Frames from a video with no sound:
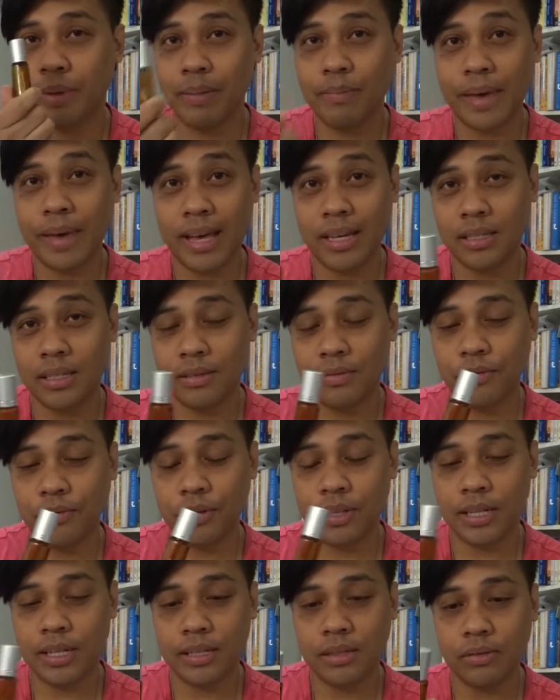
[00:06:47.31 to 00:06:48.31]
base for
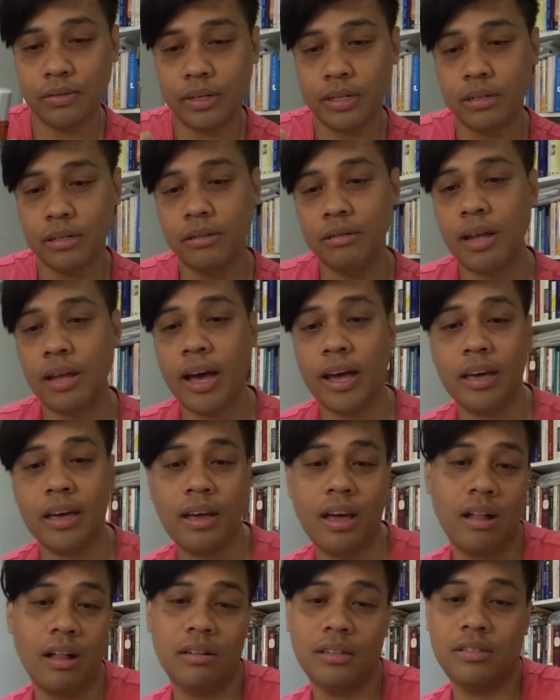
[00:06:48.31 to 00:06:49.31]
this one,
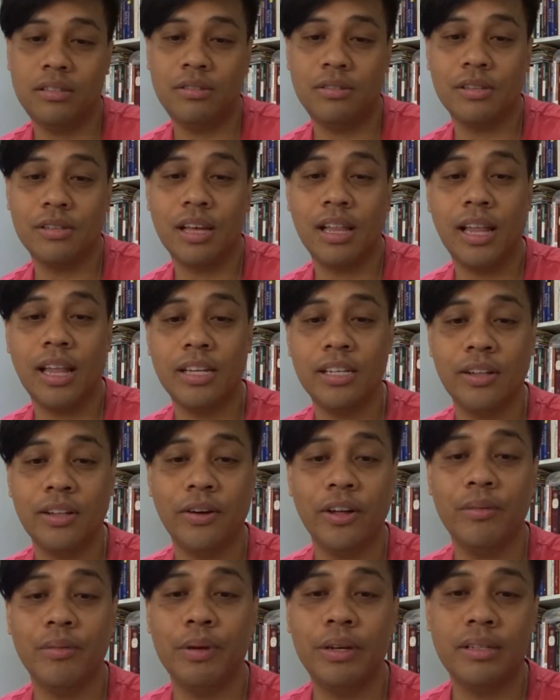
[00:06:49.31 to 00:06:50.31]
I'll just use calendula
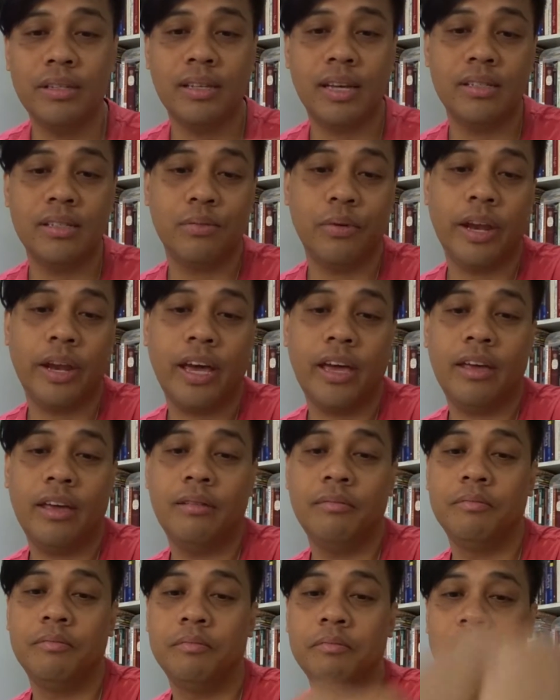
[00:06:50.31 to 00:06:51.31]
oil because that's what
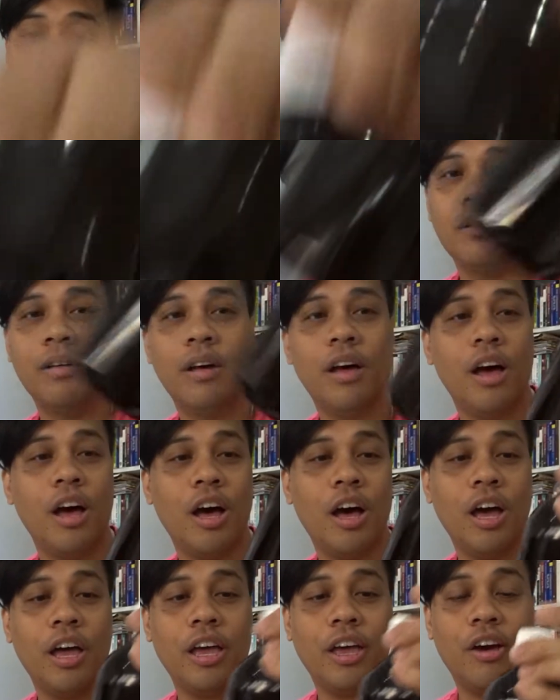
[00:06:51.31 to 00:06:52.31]

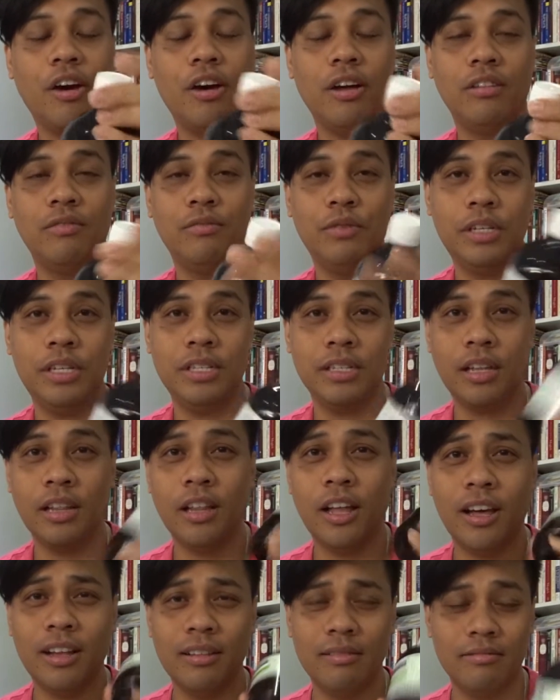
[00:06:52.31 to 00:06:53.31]
I got, which is a
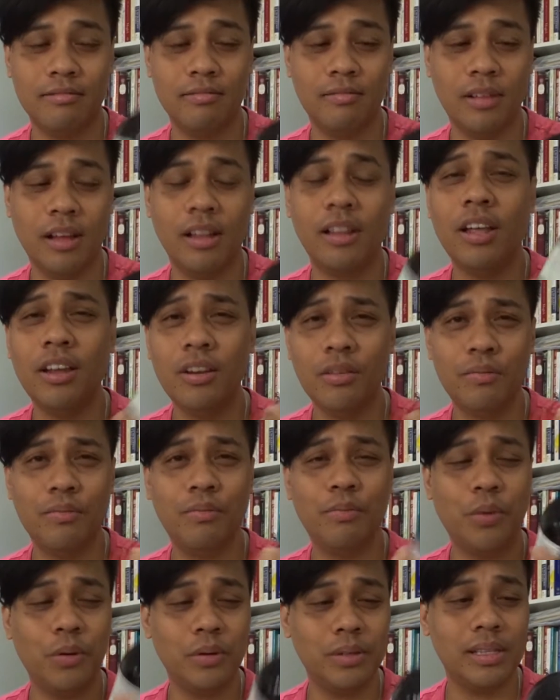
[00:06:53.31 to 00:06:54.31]
lot of
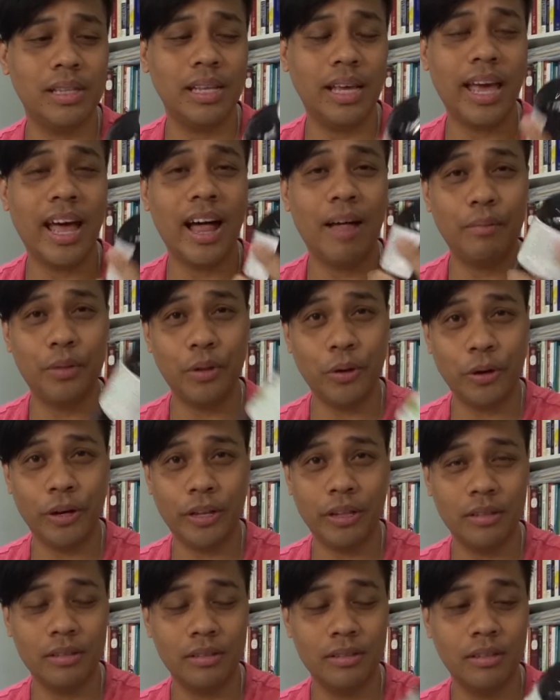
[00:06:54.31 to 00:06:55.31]
mostly almond
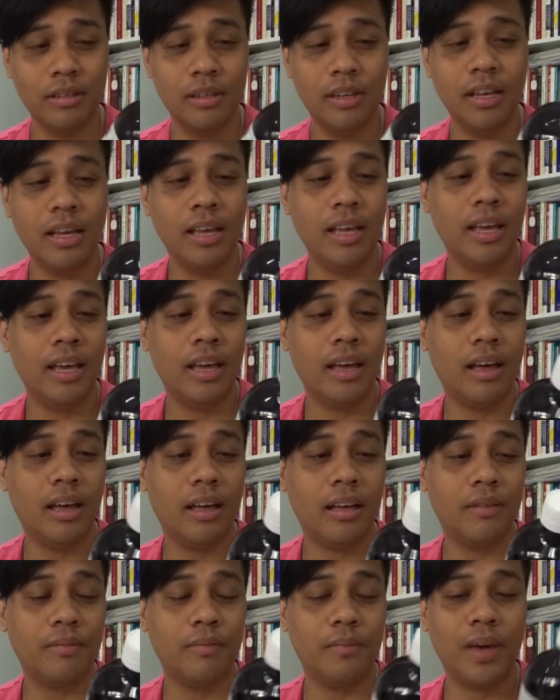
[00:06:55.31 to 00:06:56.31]
oil.
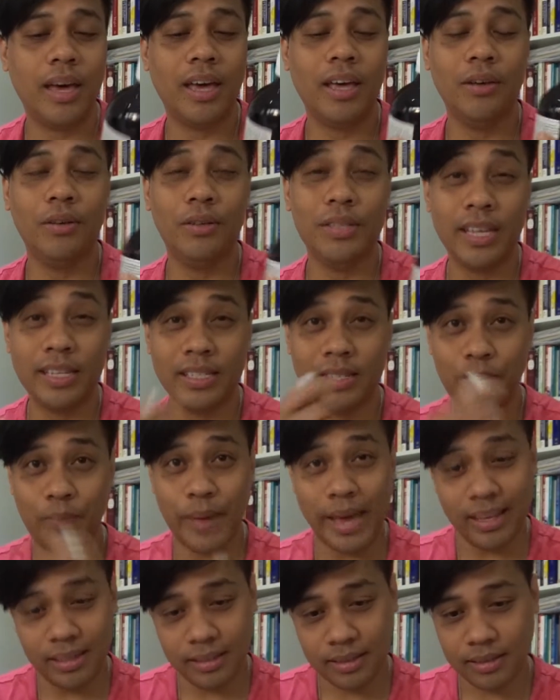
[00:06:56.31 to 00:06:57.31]
Use it as a
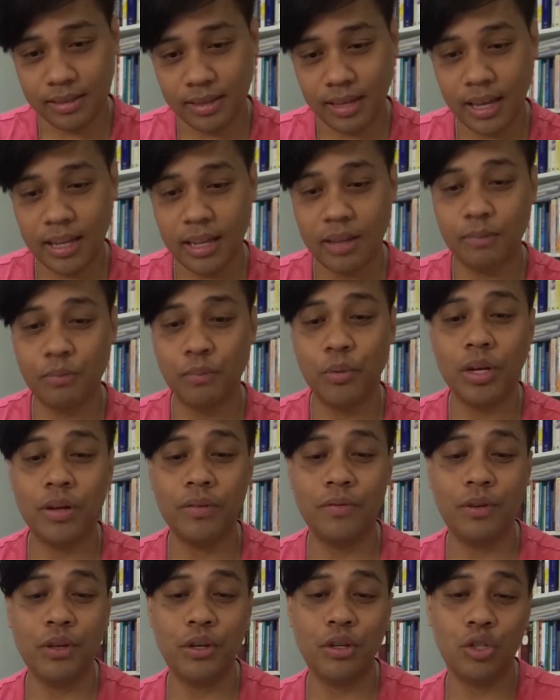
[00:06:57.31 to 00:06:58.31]
base and put a
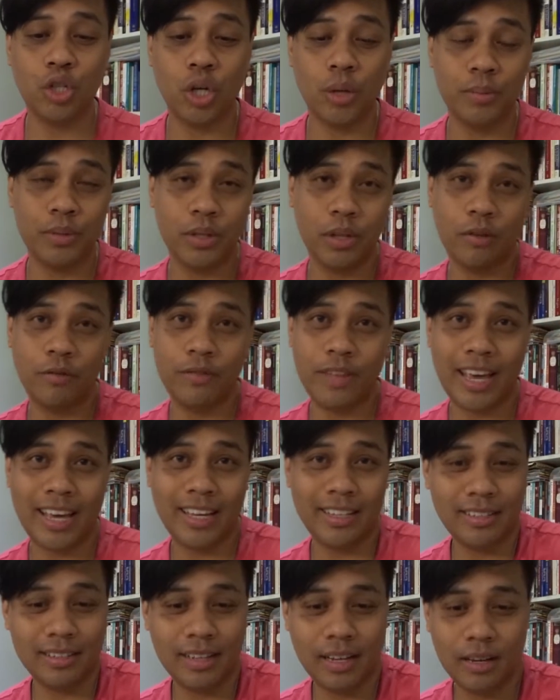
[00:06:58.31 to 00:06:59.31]
few drops of
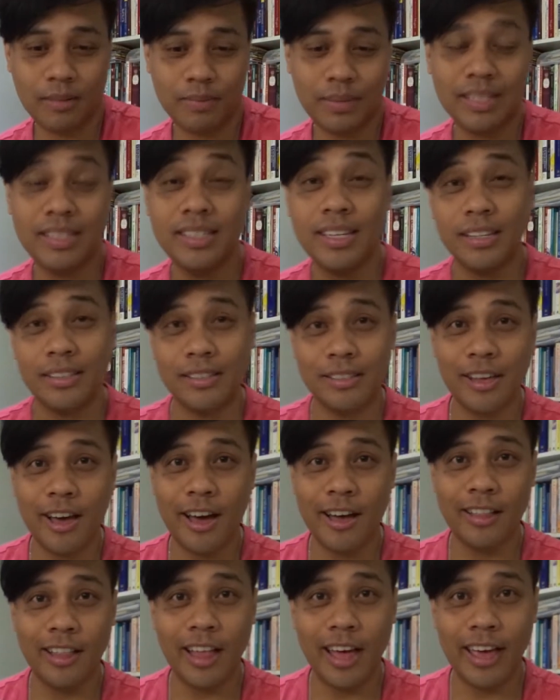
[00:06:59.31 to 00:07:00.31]
the scents that
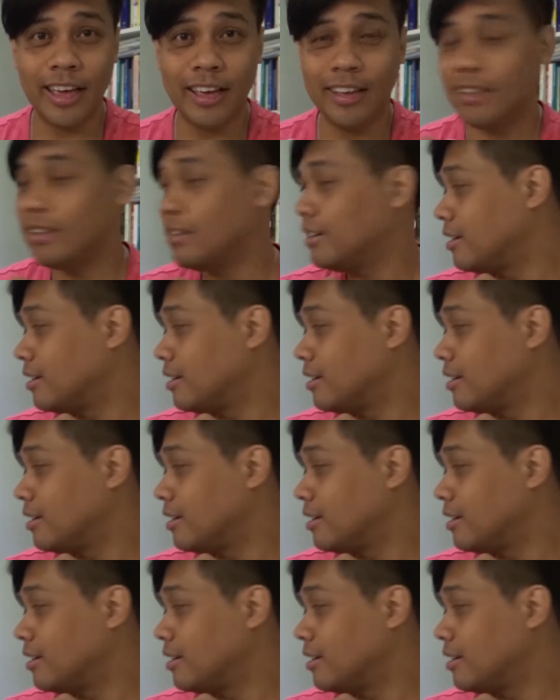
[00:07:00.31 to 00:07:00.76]
I like.